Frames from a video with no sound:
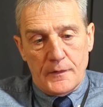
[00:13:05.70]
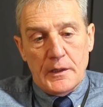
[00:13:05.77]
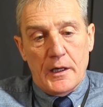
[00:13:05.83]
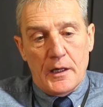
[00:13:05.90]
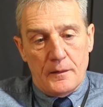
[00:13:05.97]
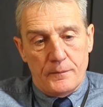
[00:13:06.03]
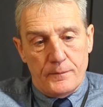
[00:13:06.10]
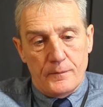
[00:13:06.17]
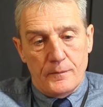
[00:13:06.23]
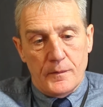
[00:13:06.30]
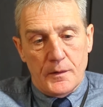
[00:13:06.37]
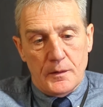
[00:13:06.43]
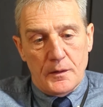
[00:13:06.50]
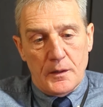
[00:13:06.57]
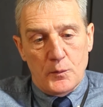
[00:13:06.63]
Yeah.
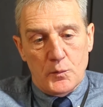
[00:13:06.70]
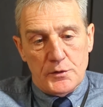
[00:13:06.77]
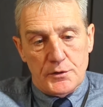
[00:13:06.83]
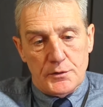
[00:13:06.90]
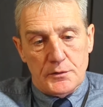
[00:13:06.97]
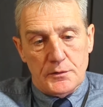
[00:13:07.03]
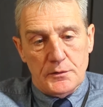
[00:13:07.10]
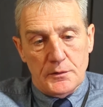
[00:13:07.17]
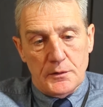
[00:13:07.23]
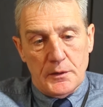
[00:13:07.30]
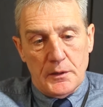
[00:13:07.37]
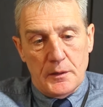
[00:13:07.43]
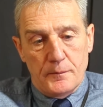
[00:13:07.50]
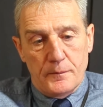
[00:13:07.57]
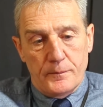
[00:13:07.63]
It was
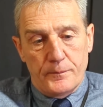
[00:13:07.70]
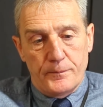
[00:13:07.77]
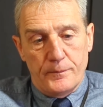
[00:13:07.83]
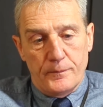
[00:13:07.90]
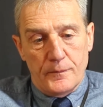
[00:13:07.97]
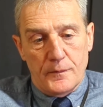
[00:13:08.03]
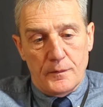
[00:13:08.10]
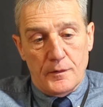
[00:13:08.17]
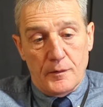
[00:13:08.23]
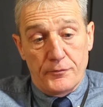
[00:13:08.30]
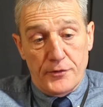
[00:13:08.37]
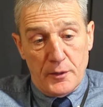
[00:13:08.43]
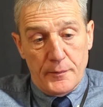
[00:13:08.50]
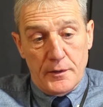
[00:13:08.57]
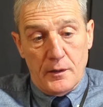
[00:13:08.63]

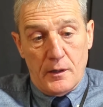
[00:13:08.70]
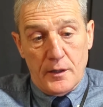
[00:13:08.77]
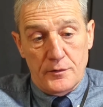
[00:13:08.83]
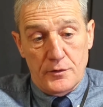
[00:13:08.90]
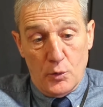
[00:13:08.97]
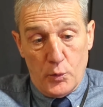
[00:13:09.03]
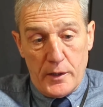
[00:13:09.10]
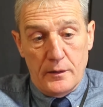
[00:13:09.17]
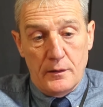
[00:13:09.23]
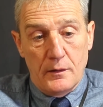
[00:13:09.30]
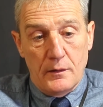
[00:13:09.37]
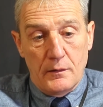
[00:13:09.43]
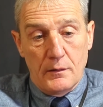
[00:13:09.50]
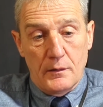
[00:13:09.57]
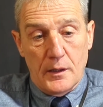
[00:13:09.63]
Dunfermline had to win
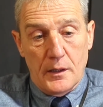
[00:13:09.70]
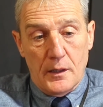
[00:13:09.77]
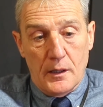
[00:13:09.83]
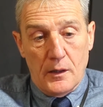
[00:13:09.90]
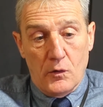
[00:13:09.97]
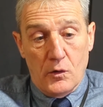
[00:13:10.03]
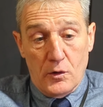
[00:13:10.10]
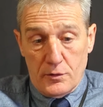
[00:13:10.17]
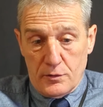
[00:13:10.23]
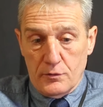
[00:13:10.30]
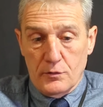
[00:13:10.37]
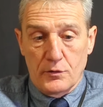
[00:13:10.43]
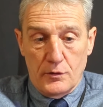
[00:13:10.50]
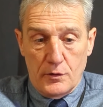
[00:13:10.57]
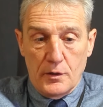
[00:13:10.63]
or
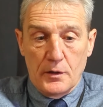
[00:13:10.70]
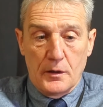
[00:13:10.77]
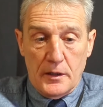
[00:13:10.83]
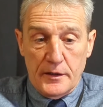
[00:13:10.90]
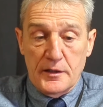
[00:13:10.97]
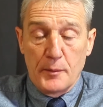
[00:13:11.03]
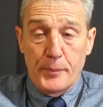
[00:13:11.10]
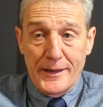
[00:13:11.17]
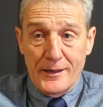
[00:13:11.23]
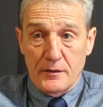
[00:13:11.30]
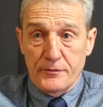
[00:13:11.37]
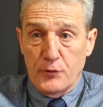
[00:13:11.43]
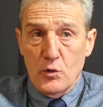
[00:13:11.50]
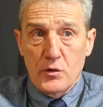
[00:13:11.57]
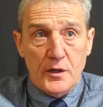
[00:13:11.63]
had the better
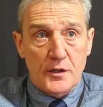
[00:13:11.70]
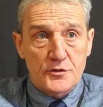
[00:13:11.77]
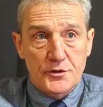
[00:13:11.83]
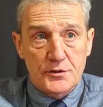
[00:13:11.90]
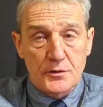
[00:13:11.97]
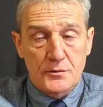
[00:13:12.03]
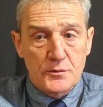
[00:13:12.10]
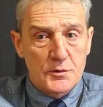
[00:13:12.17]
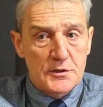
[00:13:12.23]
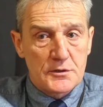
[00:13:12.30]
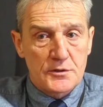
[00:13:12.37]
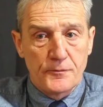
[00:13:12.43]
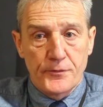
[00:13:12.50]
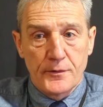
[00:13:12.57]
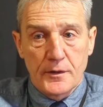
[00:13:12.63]
Falkirk result, was it
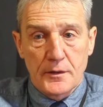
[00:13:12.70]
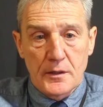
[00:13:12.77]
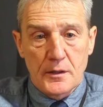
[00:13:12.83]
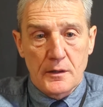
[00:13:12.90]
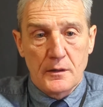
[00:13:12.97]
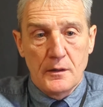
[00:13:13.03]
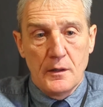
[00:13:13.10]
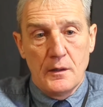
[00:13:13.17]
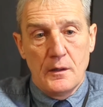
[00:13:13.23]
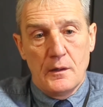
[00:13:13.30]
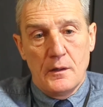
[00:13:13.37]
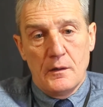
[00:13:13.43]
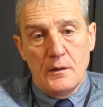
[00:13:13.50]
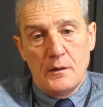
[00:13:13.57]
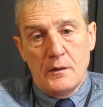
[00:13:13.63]
something like that?
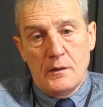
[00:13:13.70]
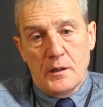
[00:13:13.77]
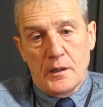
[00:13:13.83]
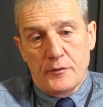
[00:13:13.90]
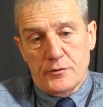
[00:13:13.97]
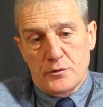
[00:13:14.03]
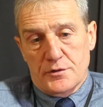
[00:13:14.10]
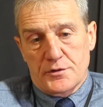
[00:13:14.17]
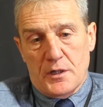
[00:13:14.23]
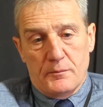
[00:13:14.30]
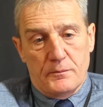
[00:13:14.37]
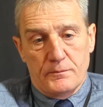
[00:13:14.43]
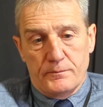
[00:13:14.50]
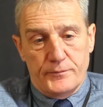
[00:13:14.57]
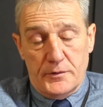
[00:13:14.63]
And of course
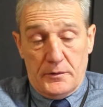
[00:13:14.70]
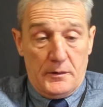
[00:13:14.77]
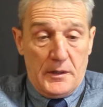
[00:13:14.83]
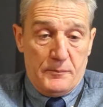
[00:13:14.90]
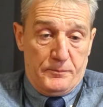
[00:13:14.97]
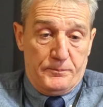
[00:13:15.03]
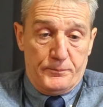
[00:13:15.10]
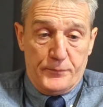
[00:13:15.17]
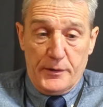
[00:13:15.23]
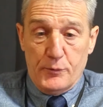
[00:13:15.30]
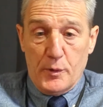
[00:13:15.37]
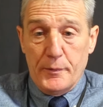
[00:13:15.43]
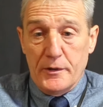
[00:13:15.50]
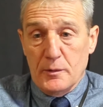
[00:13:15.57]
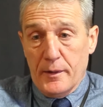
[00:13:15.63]
I'm playing
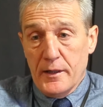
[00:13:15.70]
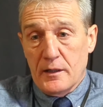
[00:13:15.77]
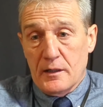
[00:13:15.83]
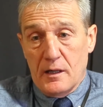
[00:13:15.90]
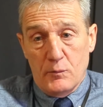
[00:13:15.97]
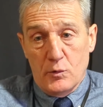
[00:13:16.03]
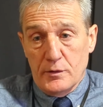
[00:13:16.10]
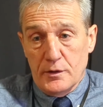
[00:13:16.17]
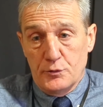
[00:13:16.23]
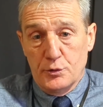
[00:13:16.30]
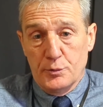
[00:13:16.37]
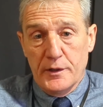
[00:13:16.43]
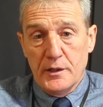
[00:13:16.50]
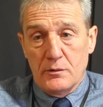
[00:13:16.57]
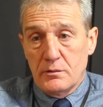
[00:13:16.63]
with Meadowbank, I want to do
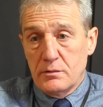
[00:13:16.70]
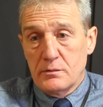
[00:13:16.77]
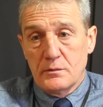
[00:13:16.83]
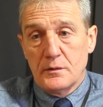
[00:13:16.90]
well.